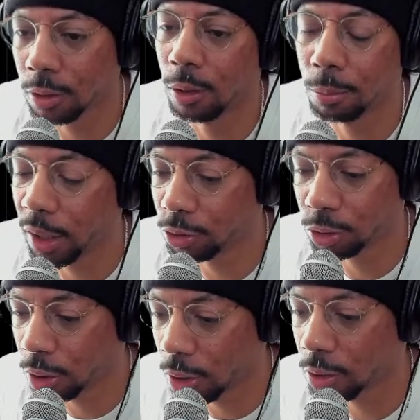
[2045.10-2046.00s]
on
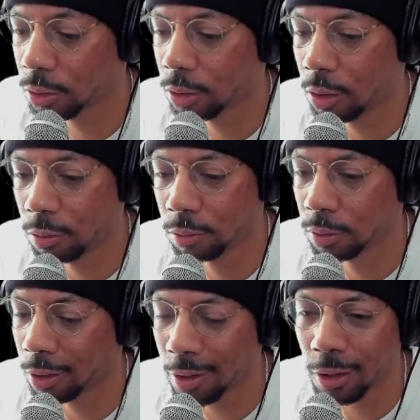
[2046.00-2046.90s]
Patreon,
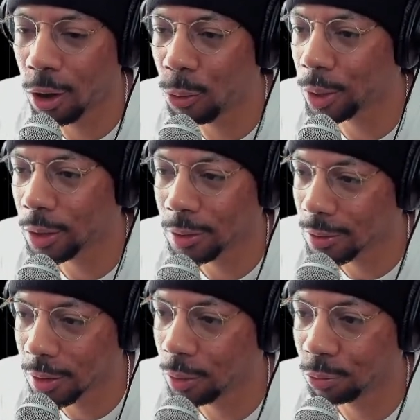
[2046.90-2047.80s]
they all work in the
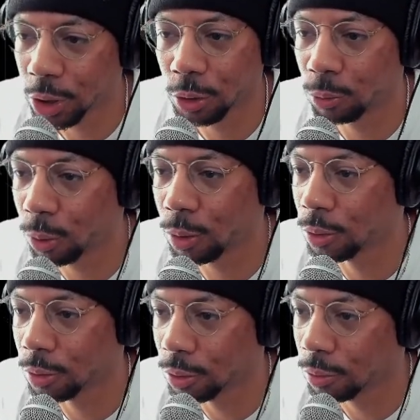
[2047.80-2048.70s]
same fucking
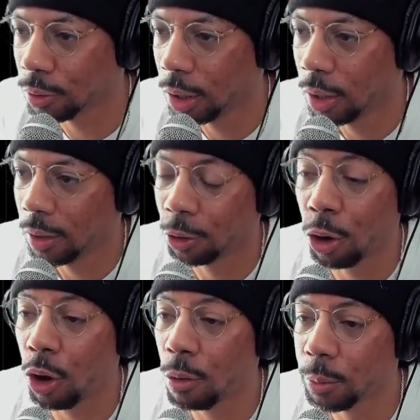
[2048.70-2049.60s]
world, dude. They're
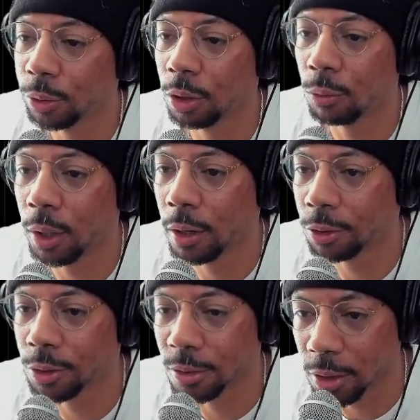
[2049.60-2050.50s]
all milking
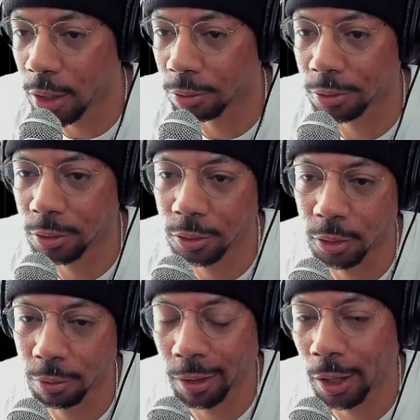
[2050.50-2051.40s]
whatever is left
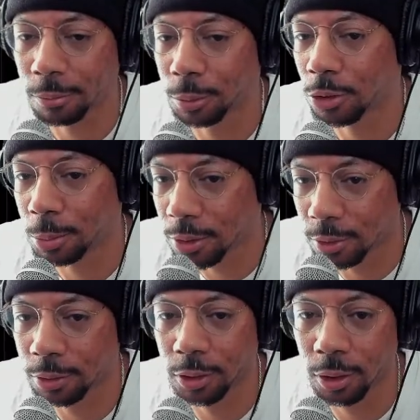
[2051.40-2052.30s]
of that
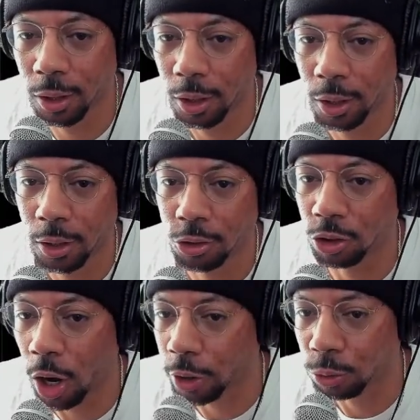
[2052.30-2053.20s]
specific
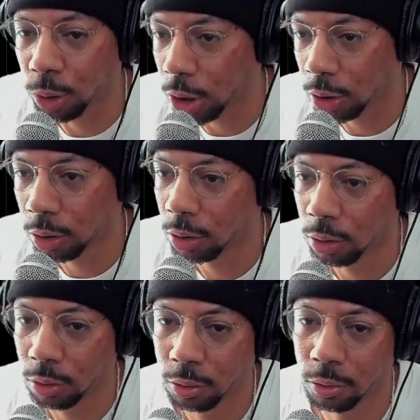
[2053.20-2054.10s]
genre
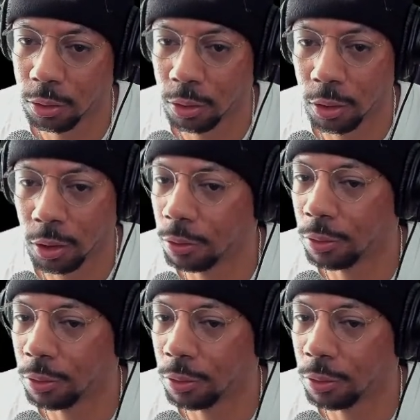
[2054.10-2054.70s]
of